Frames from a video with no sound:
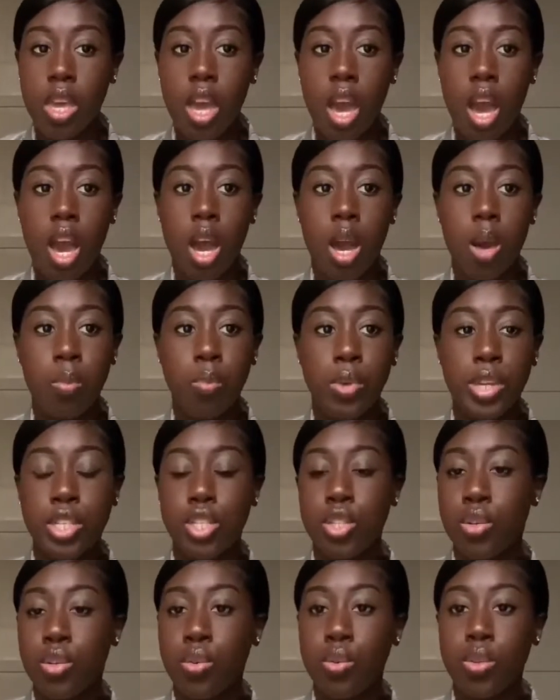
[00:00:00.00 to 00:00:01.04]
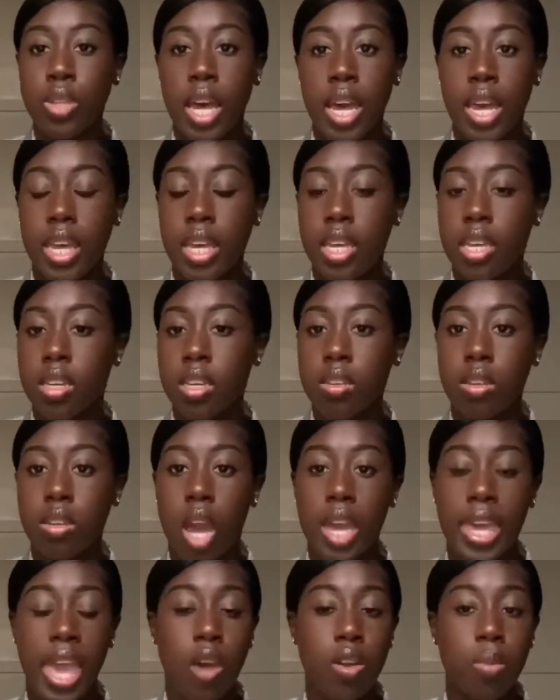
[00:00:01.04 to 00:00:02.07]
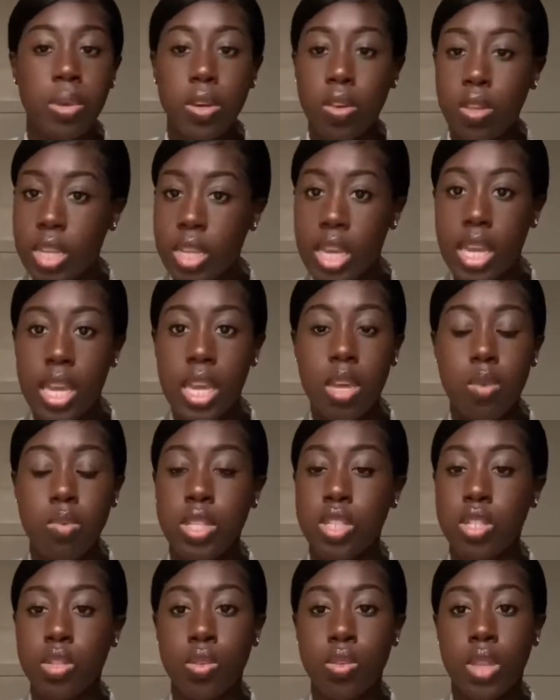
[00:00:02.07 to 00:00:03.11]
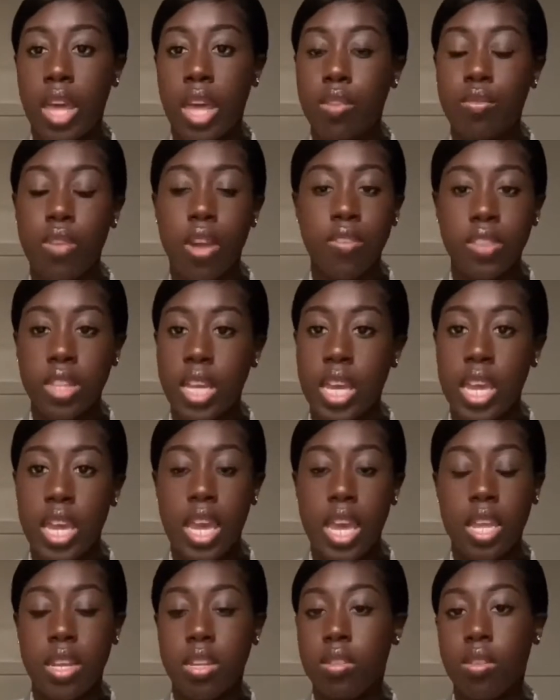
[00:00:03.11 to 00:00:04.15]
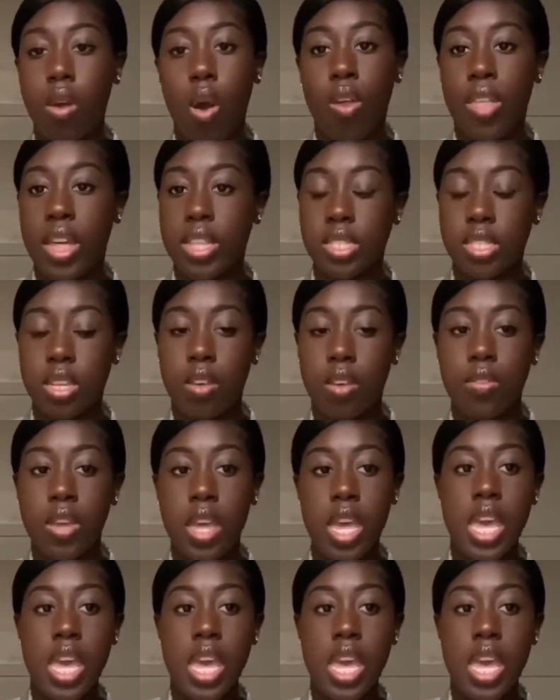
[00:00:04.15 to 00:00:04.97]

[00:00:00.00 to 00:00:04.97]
Um, we do like accountability, we do like reveille and all that stuff.